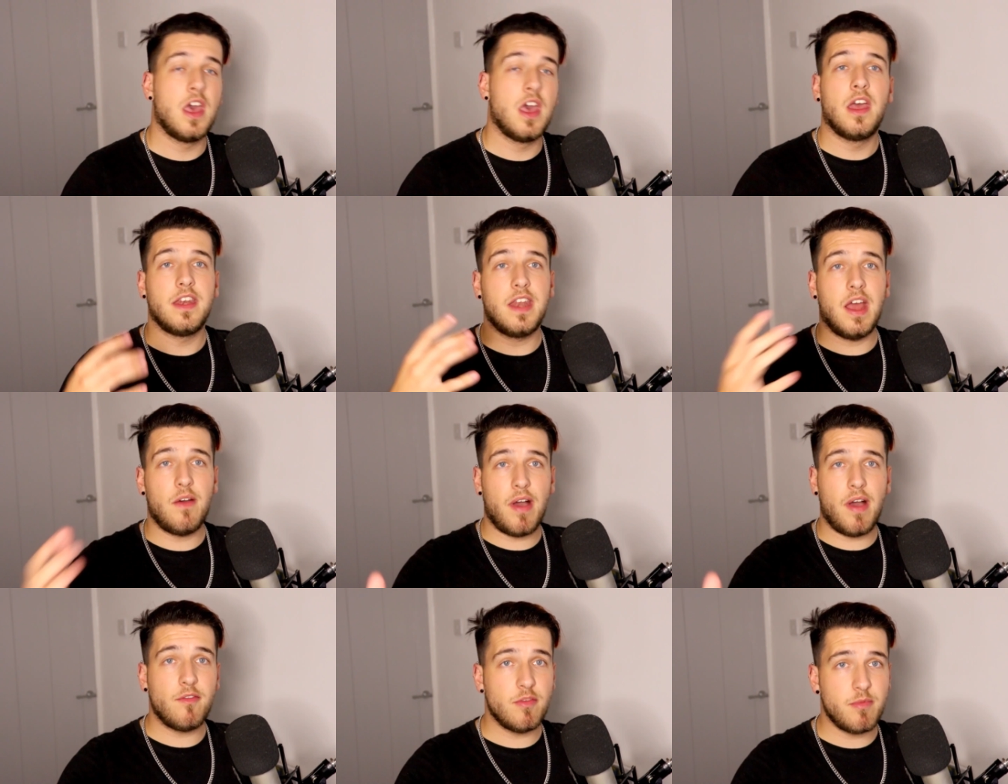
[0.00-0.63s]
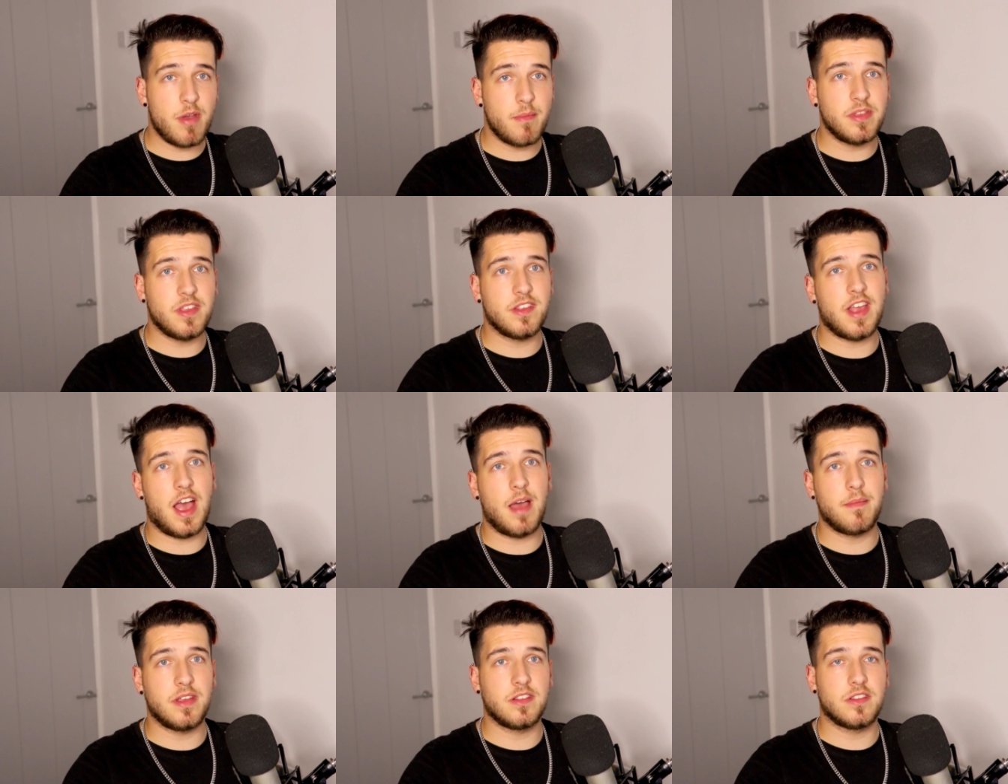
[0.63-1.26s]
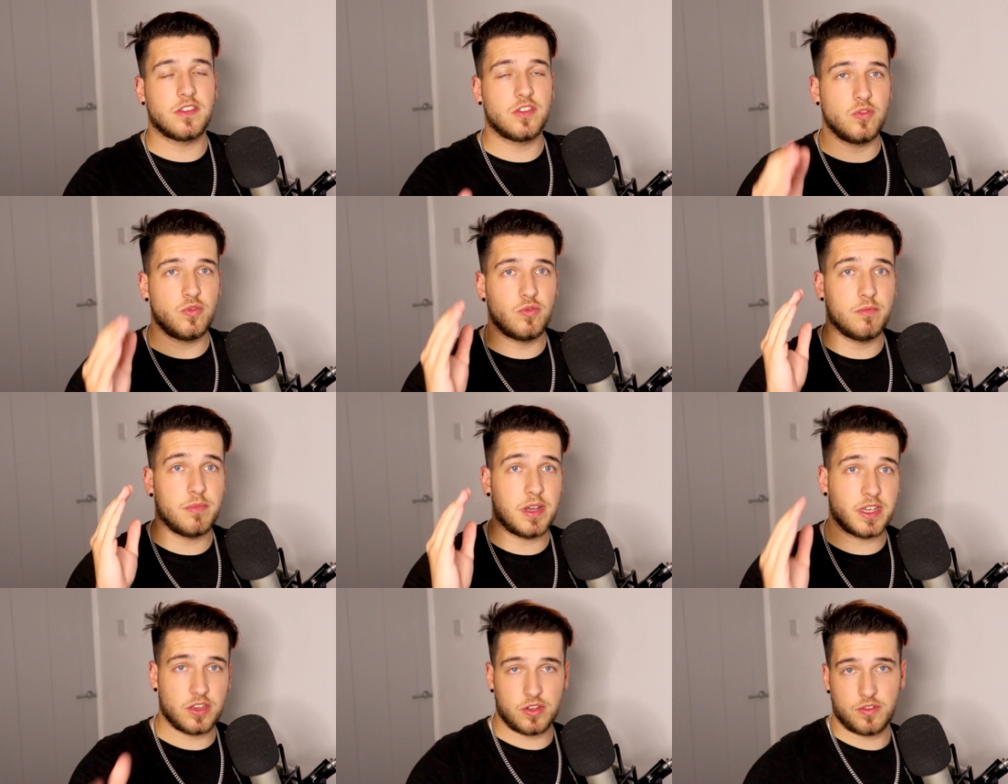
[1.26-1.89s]
Now, I remember this happening to
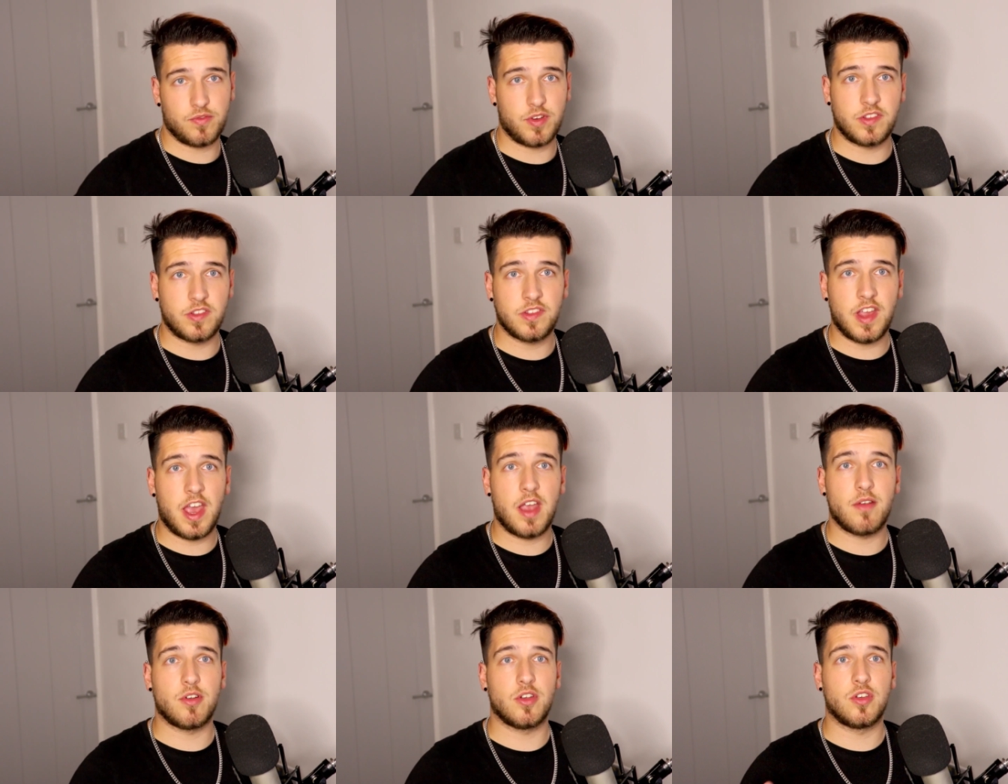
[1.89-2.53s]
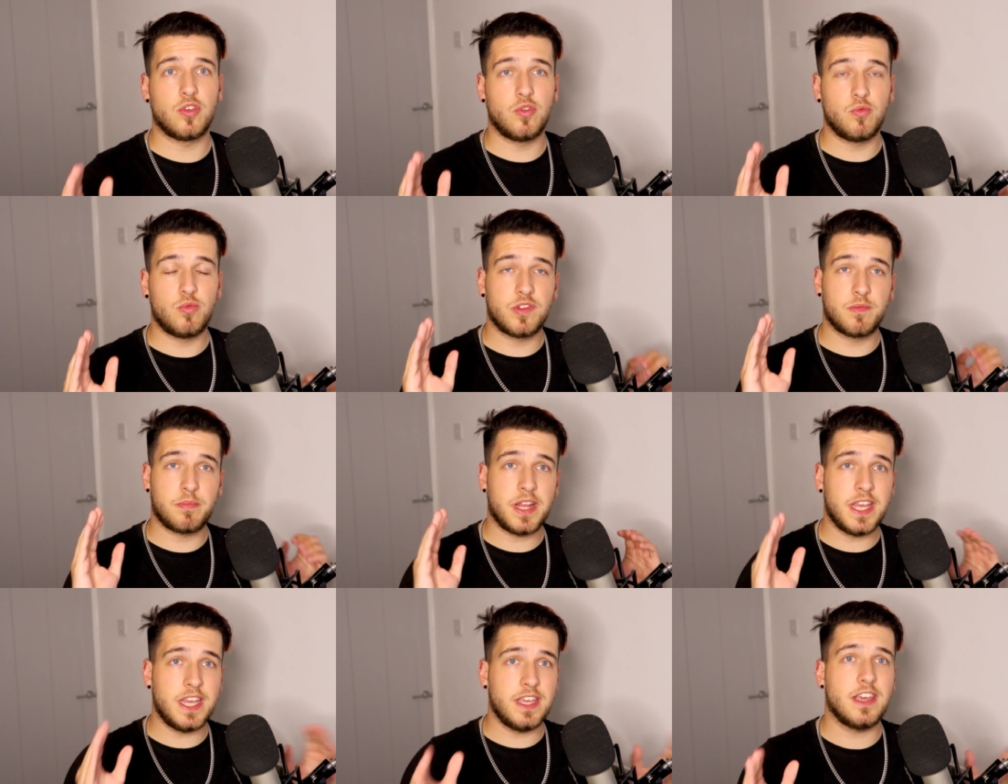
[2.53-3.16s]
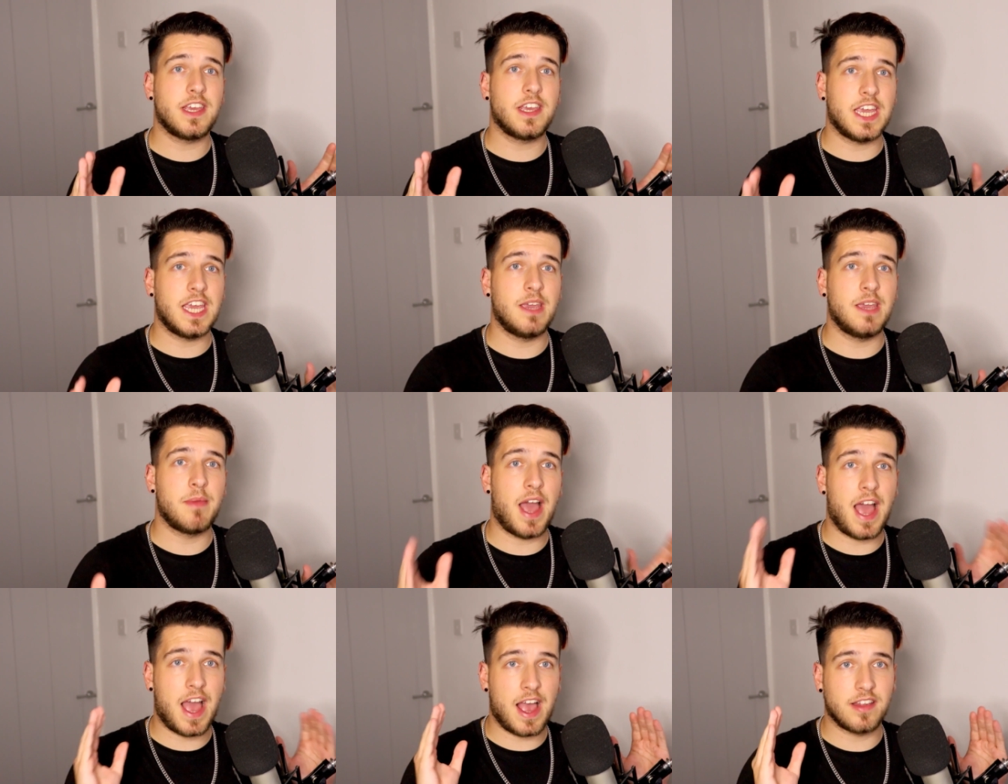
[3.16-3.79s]
my girlfriend Sarah, who was playing a game
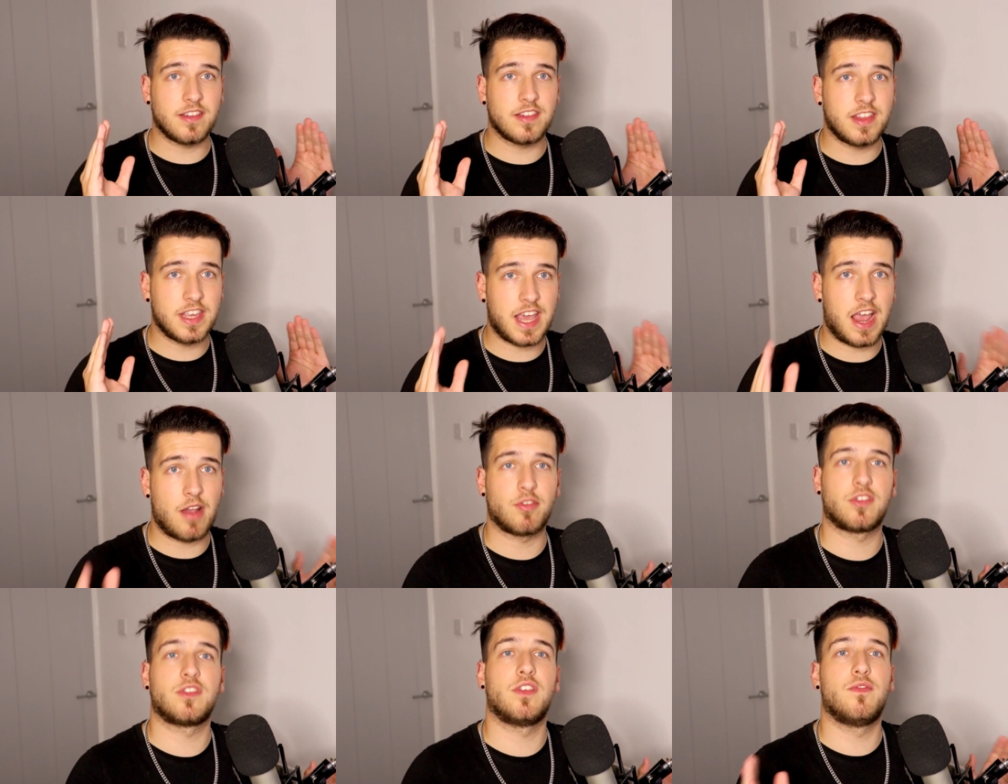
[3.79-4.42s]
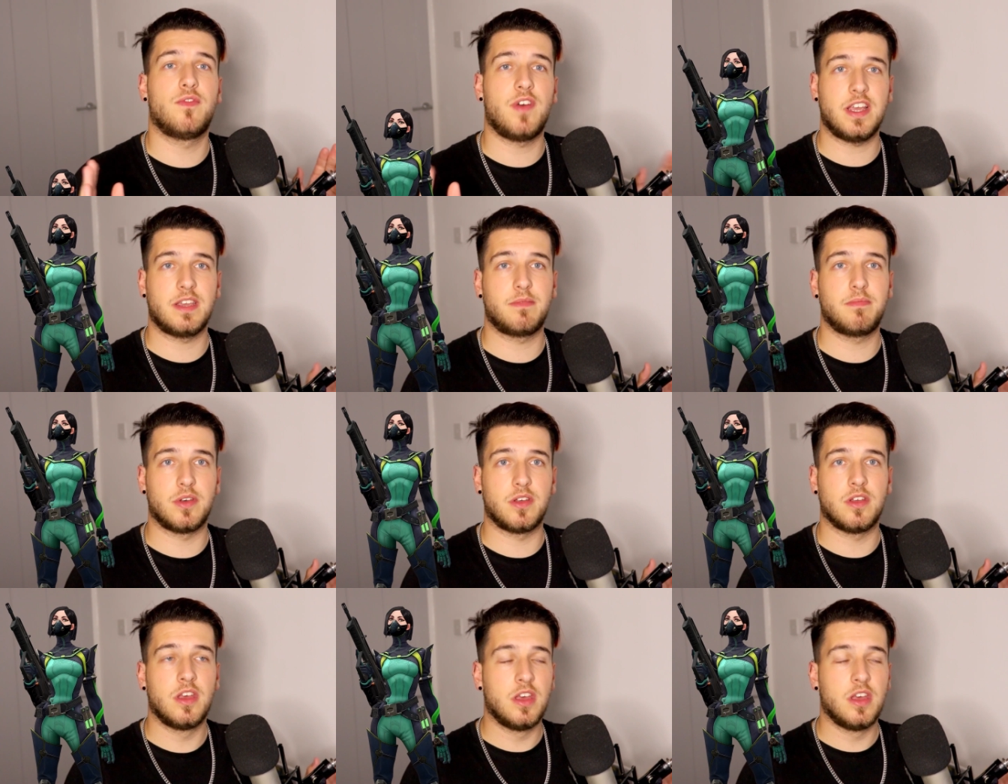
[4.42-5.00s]
as the character Viper.